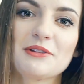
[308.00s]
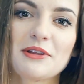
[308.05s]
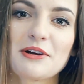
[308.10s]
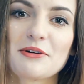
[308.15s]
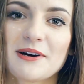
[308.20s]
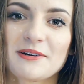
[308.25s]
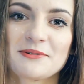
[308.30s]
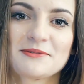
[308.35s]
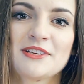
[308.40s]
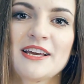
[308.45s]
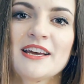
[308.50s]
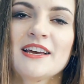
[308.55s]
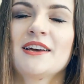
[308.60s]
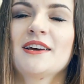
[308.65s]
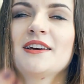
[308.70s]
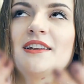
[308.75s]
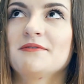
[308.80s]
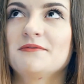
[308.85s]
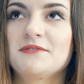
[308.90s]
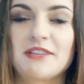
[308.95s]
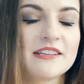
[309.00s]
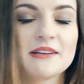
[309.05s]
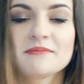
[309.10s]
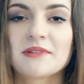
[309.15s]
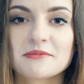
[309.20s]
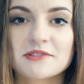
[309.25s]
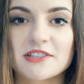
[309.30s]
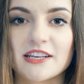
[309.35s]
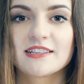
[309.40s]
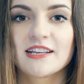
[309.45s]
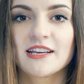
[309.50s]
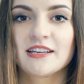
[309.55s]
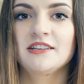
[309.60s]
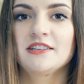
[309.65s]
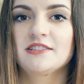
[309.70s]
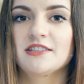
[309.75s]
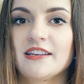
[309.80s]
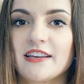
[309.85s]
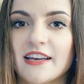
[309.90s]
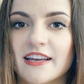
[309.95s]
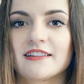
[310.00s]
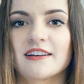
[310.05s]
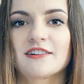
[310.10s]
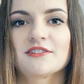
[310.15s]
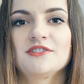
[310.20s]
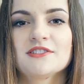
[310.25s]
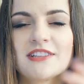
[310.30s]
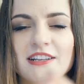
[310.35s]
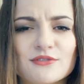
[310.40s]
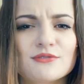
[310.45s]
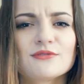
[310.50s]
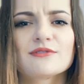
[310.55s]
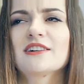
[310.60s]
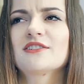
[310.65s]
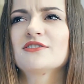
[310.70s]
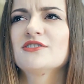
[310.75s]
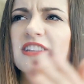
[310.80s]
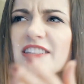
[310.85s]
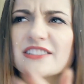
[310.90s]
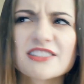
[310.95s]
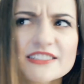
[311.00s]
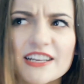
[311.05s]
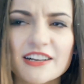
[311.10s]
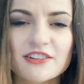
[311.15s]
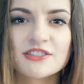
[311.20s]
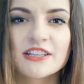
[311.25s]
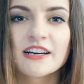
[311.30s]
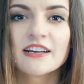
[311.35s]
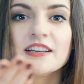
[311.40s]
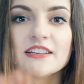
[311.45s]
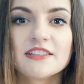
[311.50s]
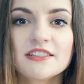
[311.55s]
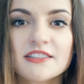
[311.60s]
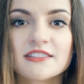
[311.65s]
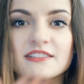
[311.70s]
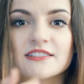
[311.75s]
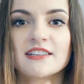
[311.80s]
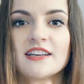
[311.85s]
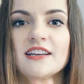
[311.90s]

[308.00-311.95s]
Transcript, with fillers: She loved him before he even knew she existed, Alhanna